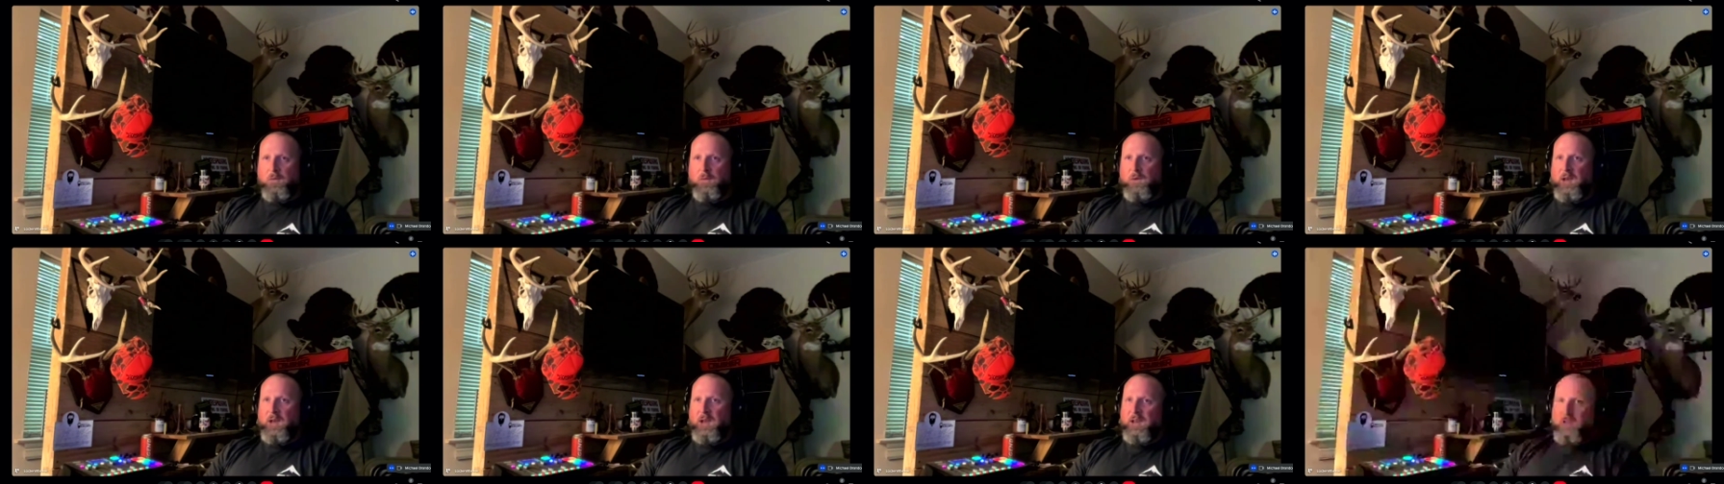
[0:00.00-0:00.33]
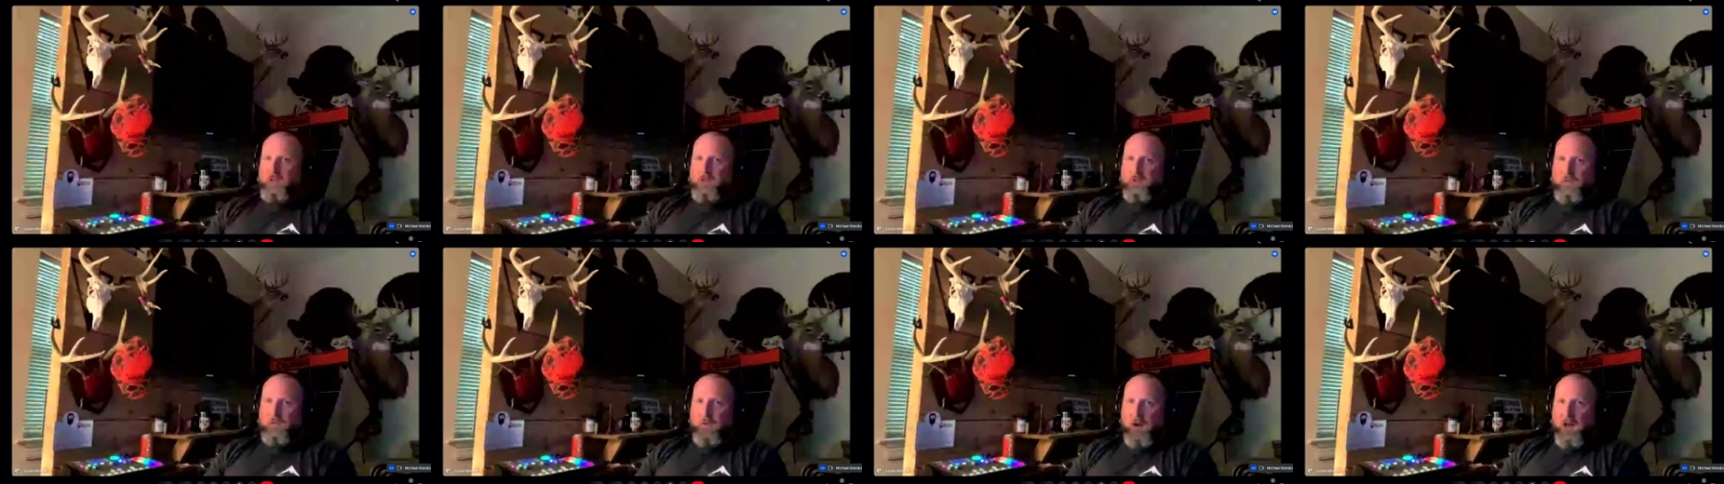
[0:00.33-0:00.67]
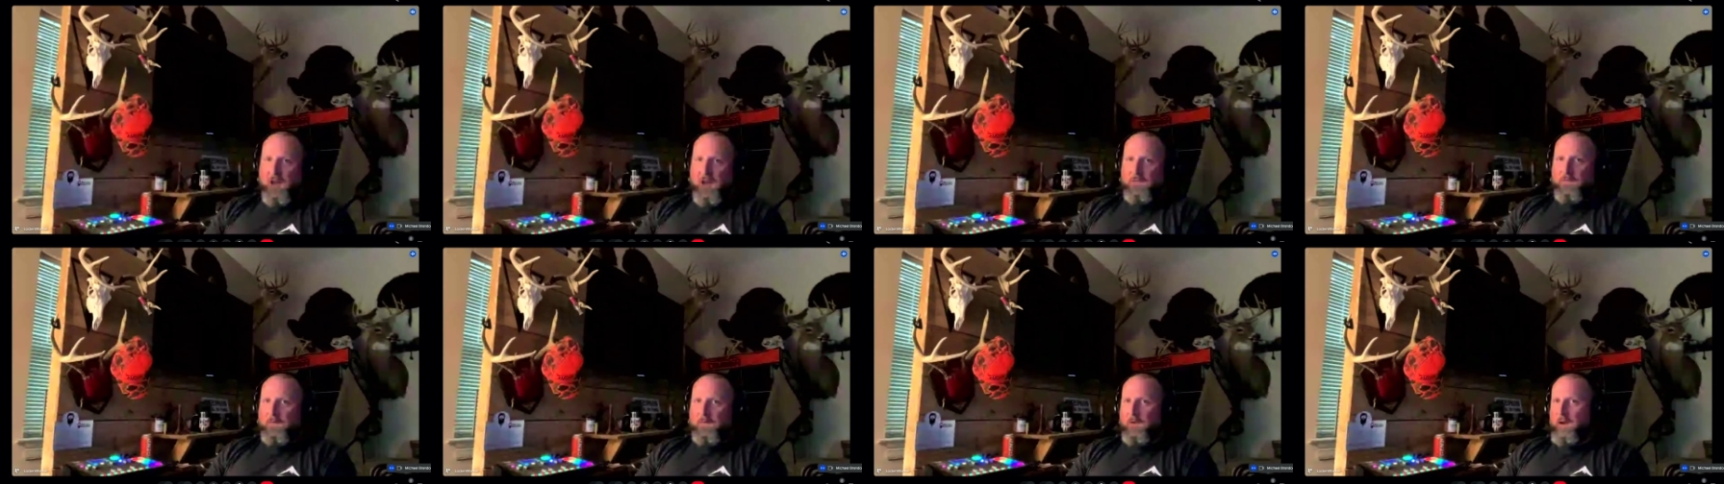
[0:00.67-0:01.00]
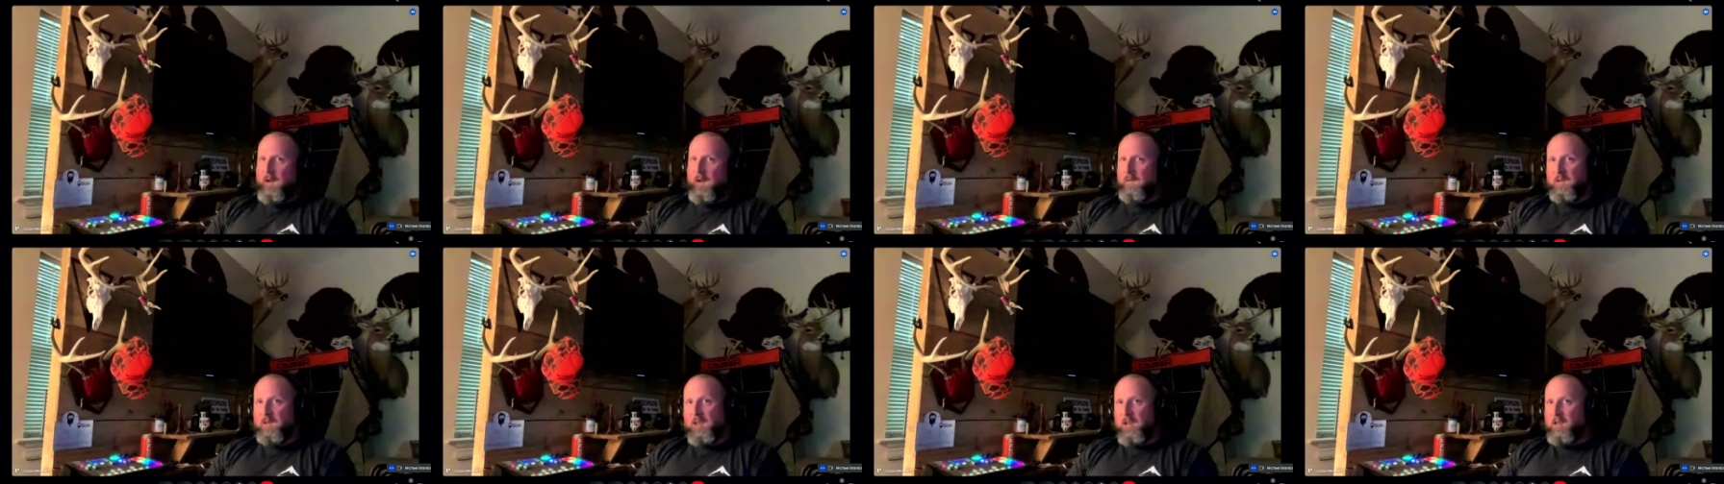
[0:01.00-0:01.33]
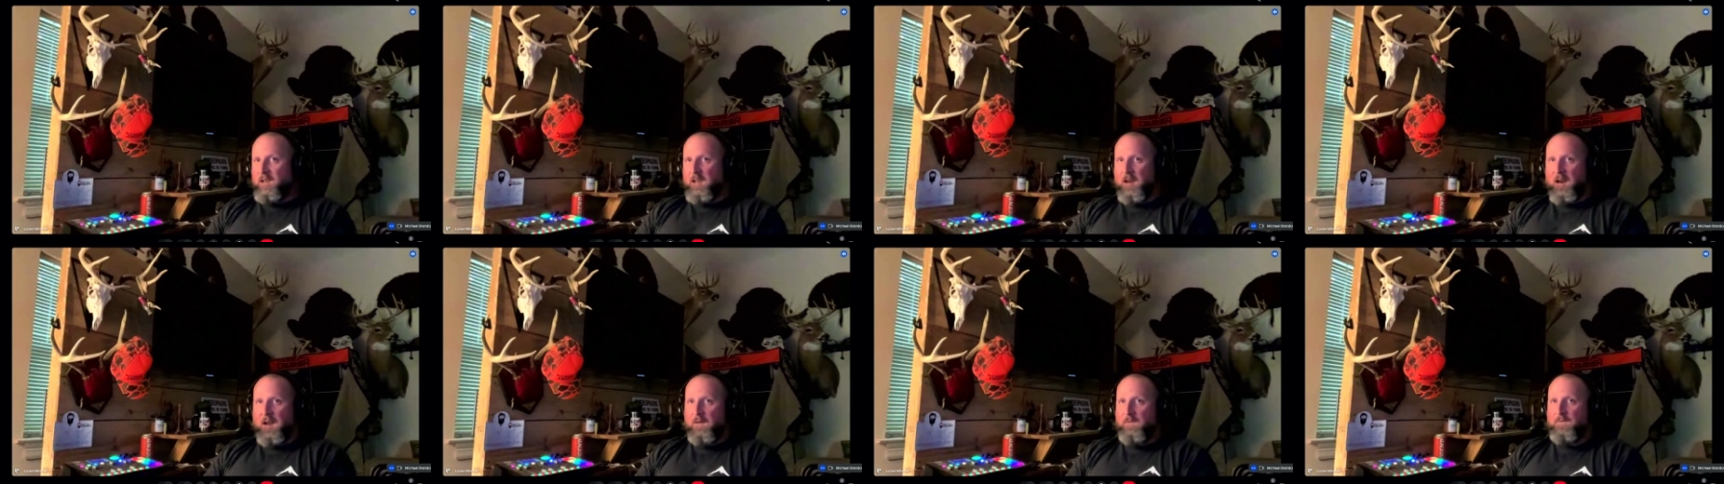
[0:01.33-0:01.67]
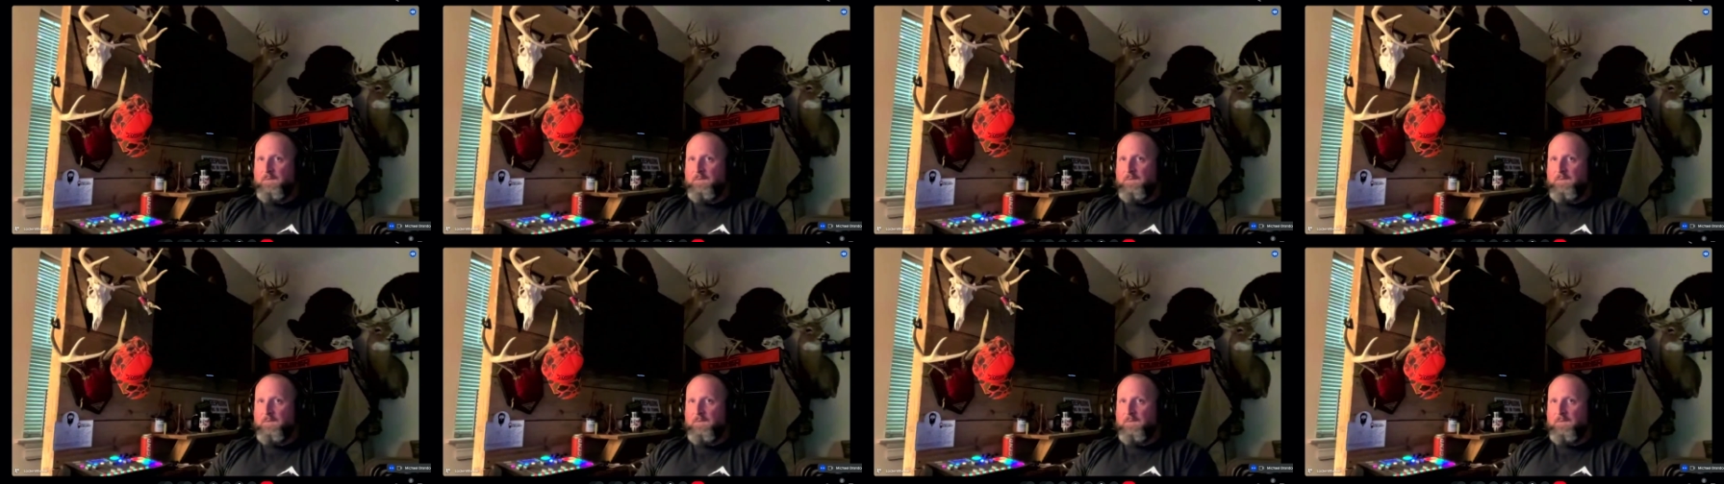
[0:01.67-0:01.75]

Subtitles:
The wind is right for everything that